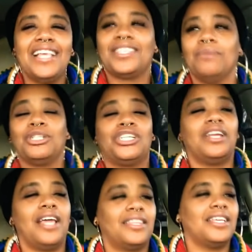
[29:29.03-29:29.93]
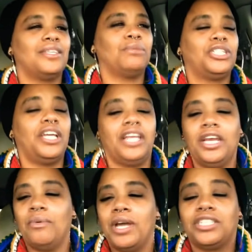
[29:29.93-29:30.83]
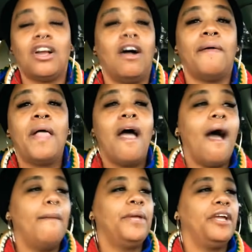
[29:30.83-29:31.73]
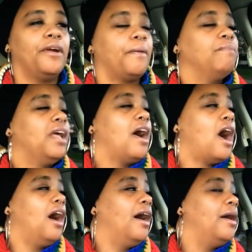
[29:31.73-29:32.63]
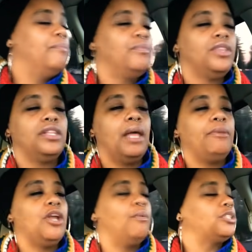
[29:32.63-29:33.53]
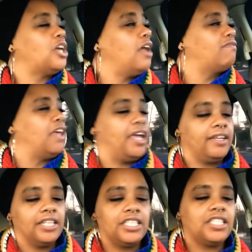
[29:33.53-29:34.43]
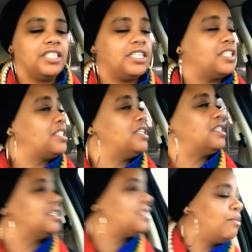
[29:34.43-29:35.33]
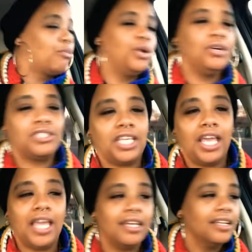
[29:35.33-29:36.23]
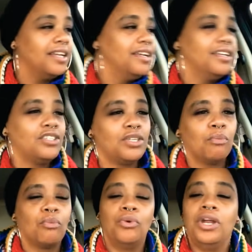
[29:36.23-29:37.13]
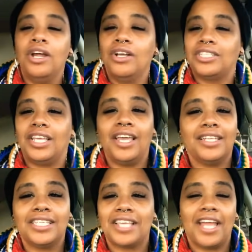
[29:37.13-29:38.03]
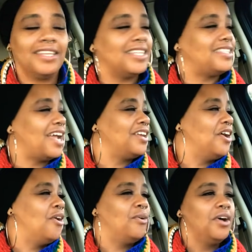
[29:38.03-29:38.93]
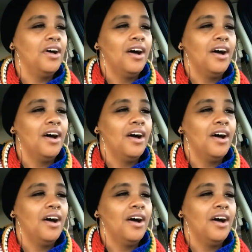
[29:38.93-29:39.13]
That's some shit. Ain't that some shit? Anyways, y'all, I'm here. Um, let me know what y'all think. This is this is this is some real tea. This some real tea. This ain't this ain't no.